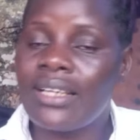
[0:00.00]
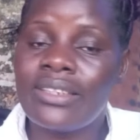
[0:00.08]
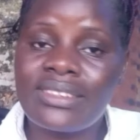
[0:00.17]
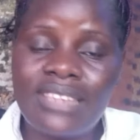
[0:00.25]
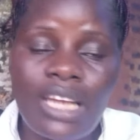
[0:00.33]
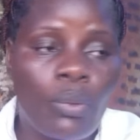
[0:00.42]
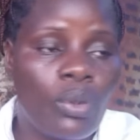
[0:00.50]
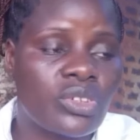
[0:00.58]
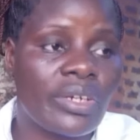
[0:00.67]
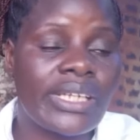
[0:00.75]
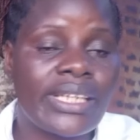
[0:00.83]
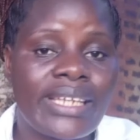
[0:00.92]
This snake
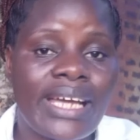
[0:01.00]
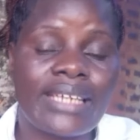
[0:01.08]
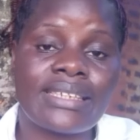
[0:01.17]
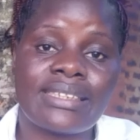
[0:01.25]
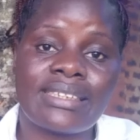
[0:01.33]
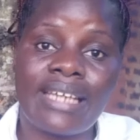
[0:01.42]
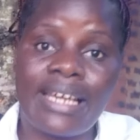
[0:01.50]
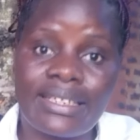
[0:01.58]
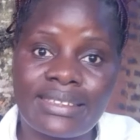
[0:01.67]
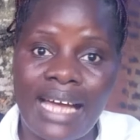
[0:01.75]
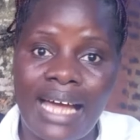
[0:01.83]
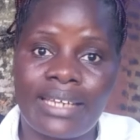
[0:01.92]
was already there eating
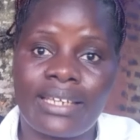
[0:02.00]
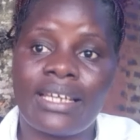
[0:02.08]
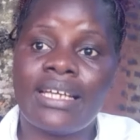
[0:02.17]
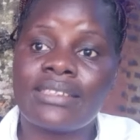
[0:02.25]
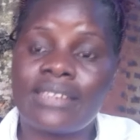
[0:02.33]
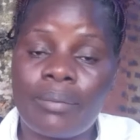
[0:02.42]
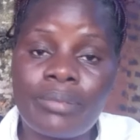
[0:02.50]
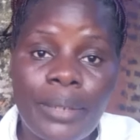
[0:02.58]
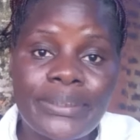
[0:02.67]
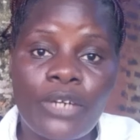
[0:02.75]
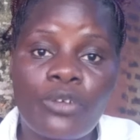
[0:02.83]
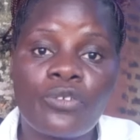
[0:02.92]
eggs, and
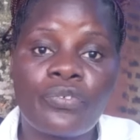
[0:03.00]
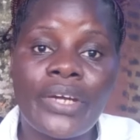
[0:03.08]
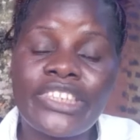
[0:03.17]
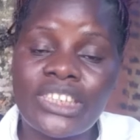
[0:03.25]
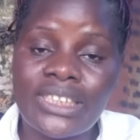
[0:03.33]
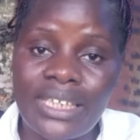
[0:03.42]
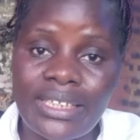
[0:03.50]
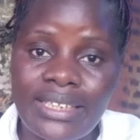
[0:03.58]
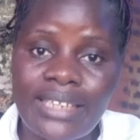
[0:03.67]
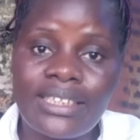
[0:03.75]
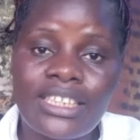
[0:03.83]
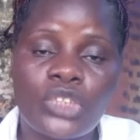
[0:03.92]
sometimes I could find chicken dead.